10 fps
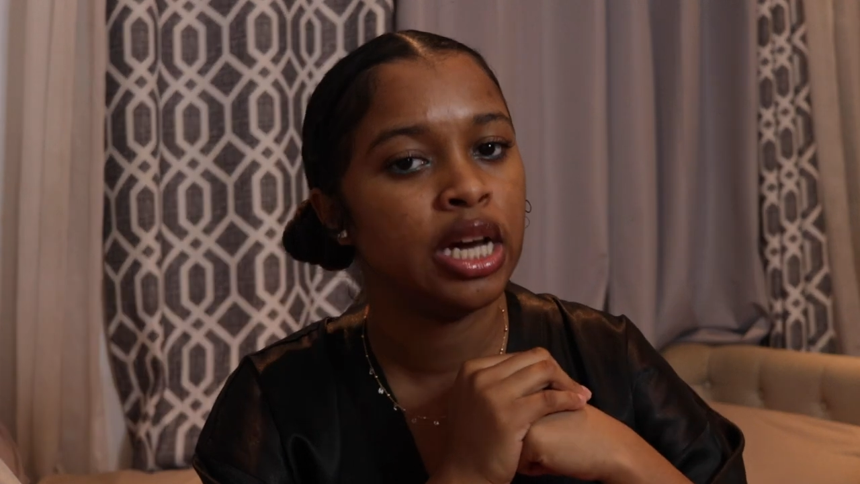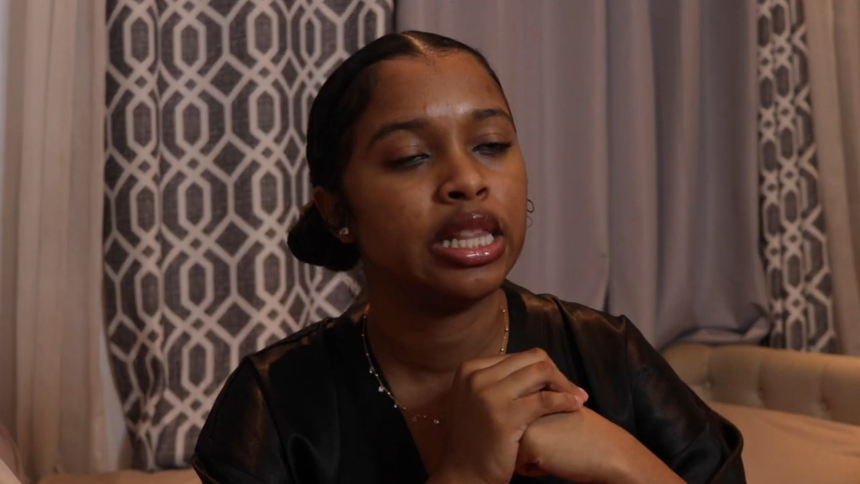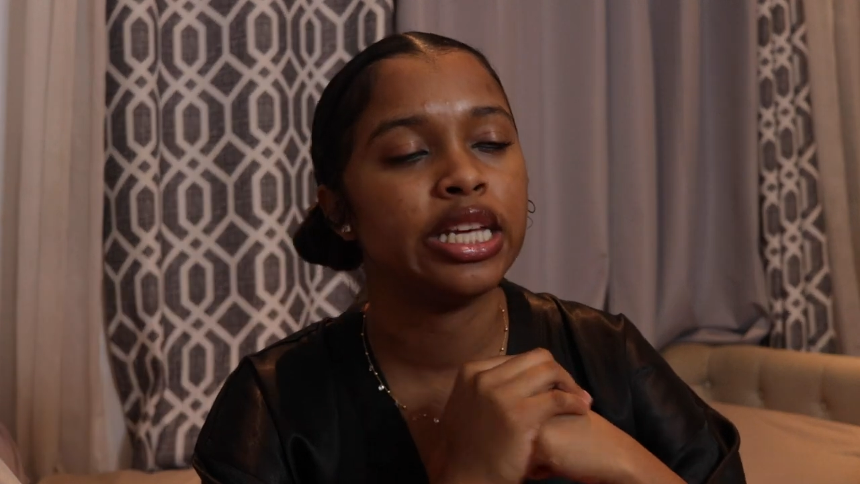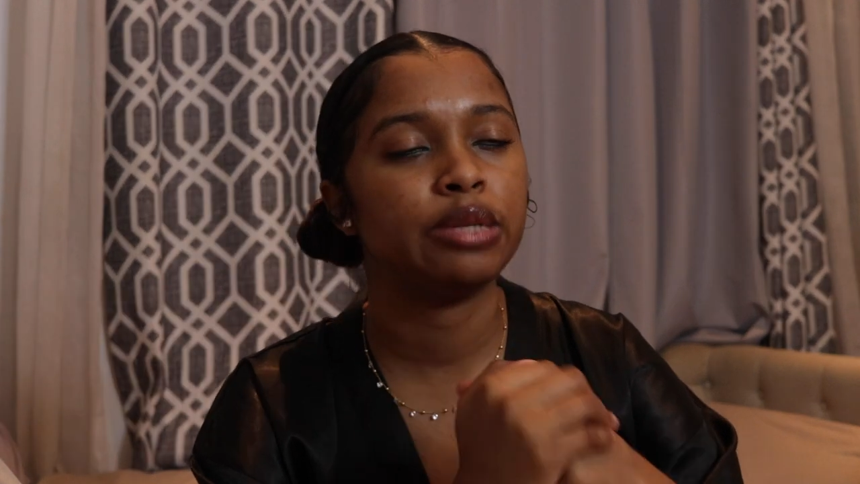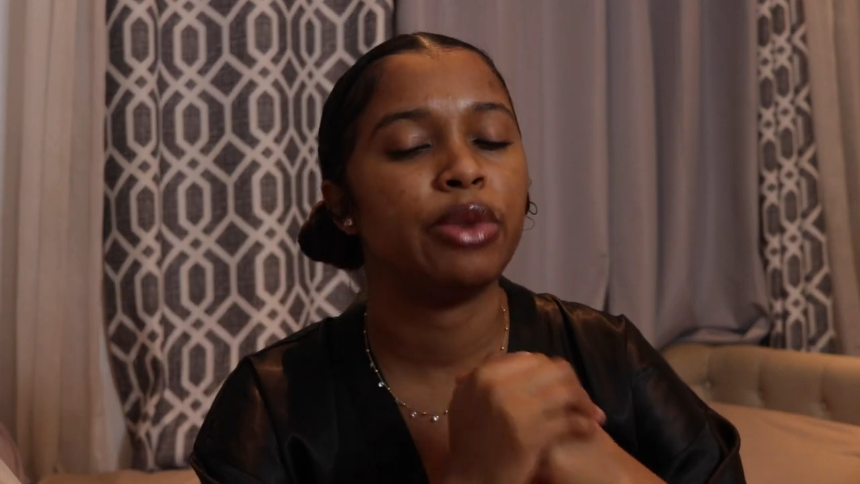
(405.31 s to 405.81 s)

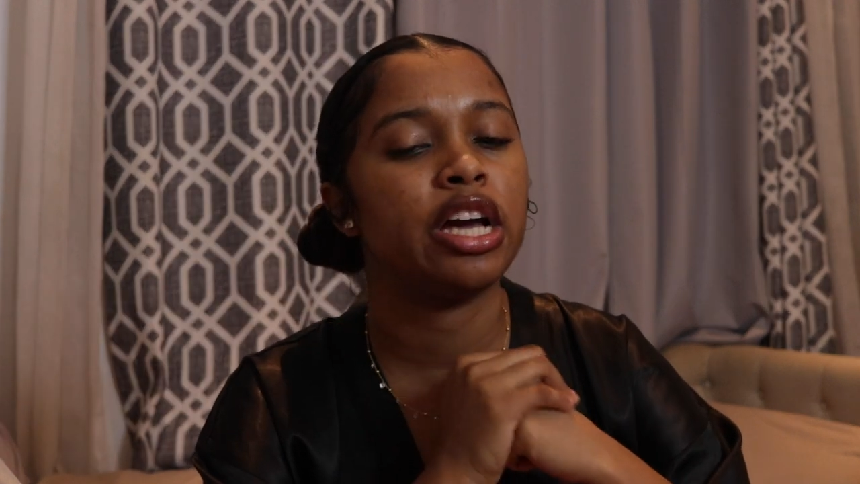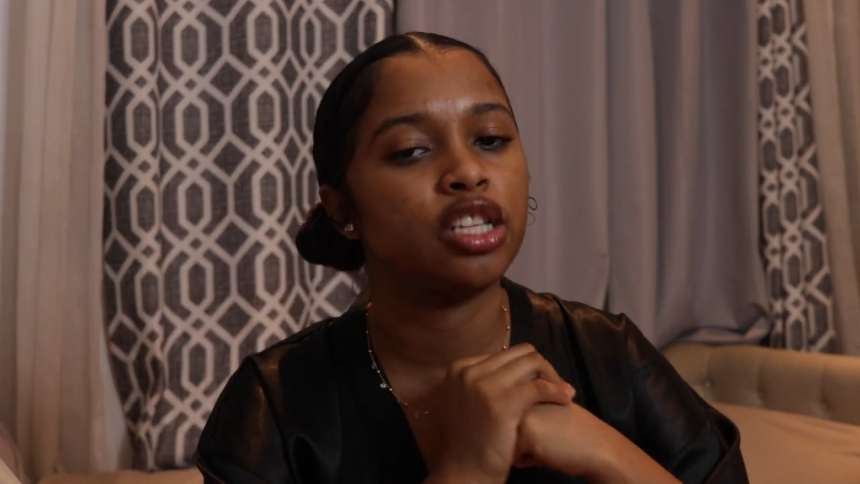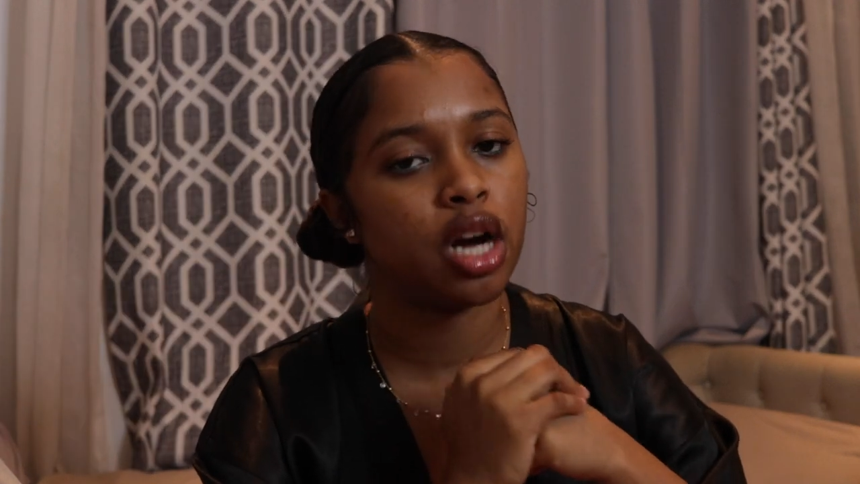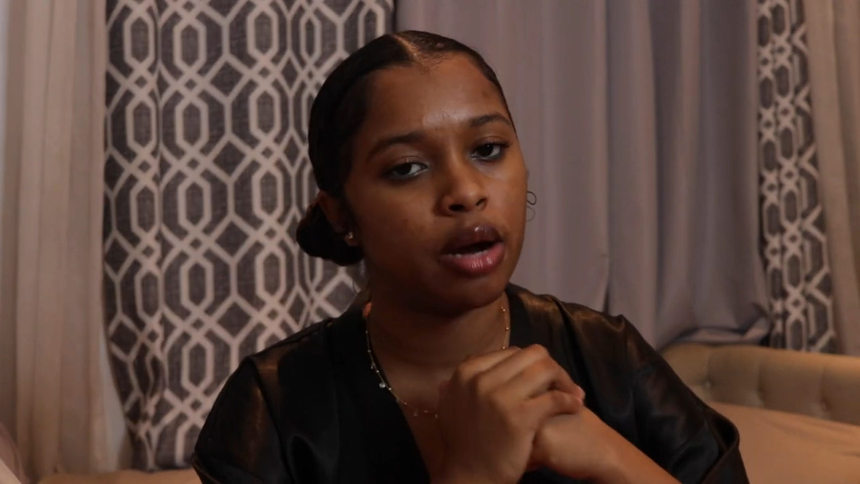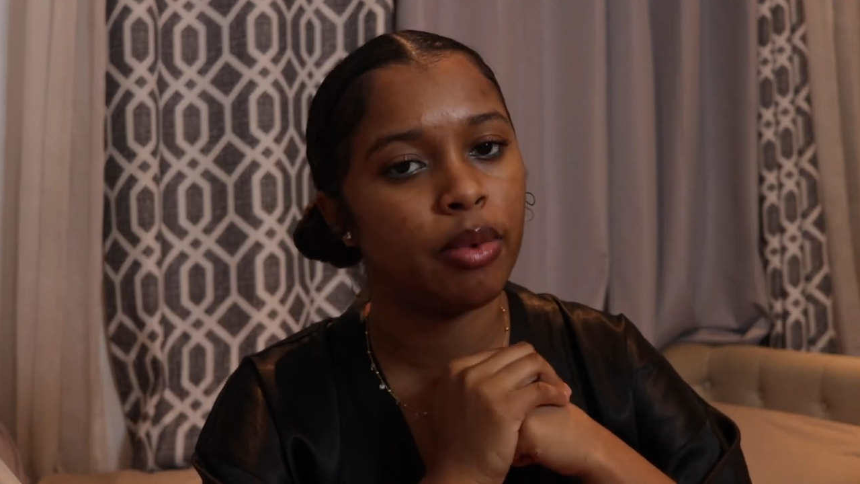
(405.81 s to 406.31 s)
this man
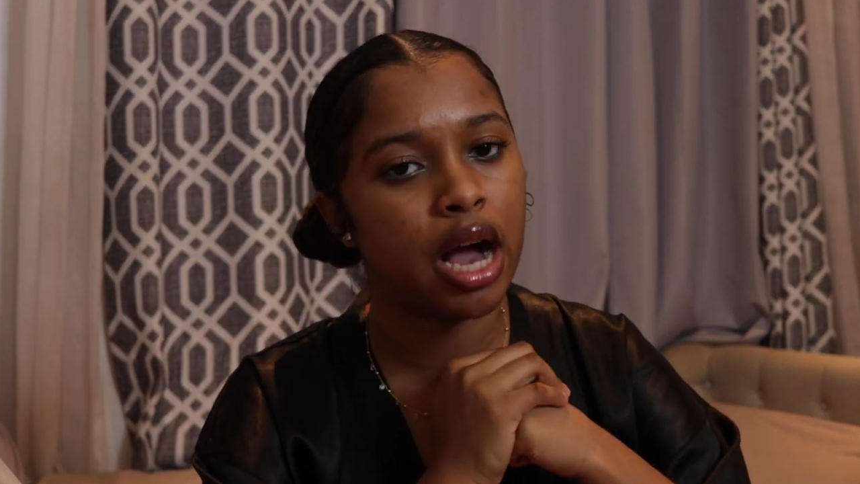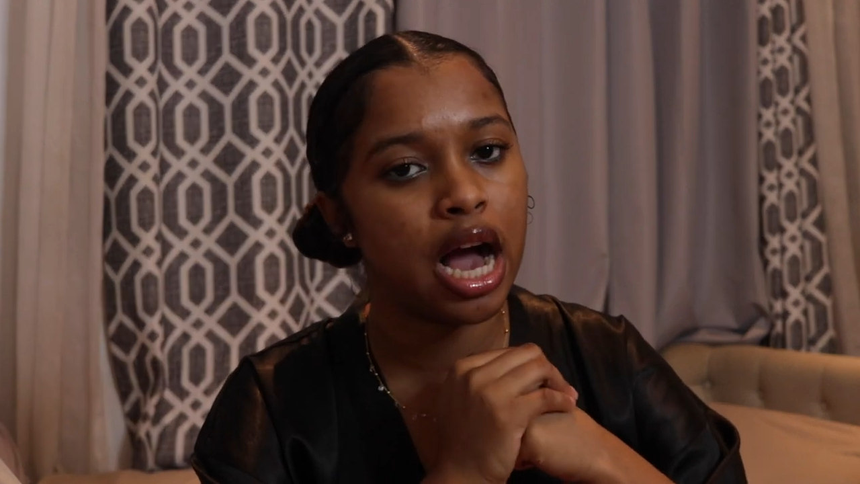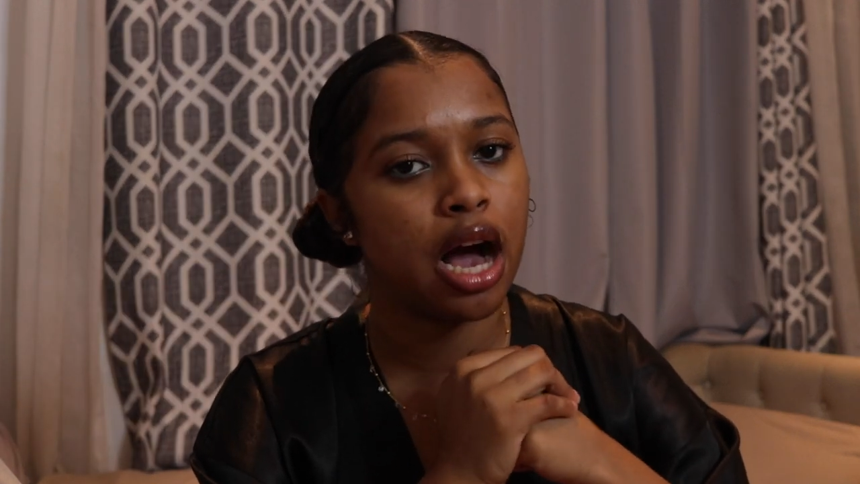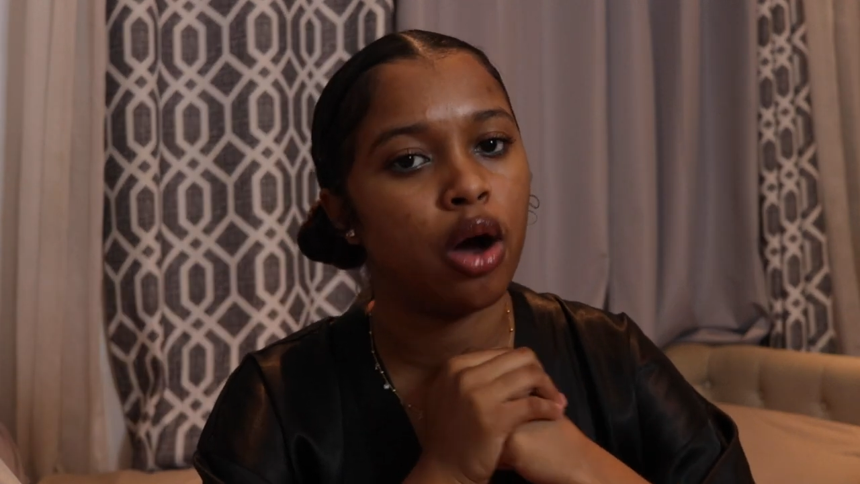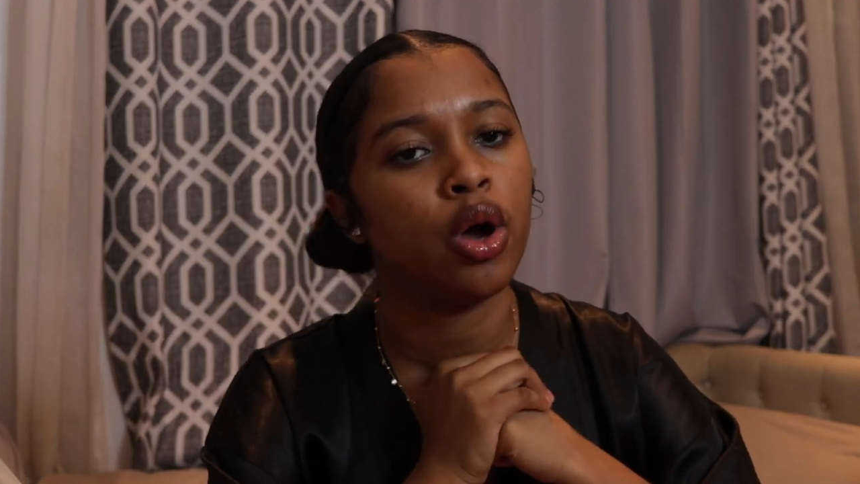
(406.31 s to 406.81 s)
talking about
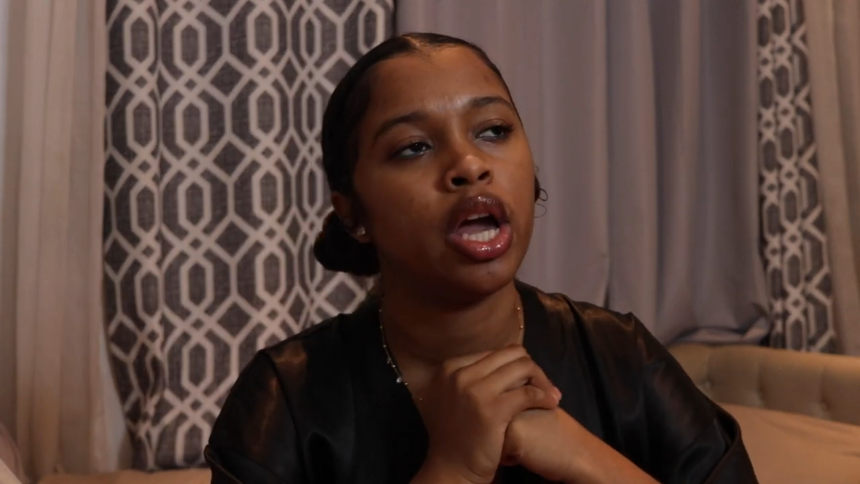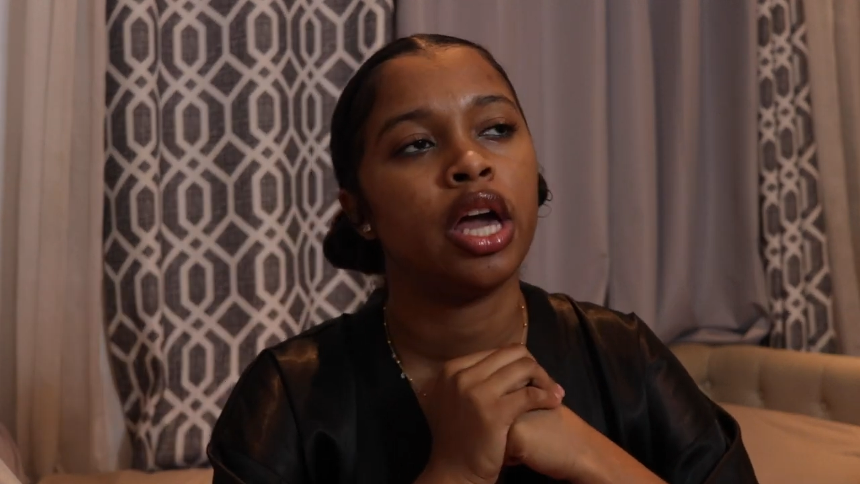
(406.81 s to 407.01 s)
how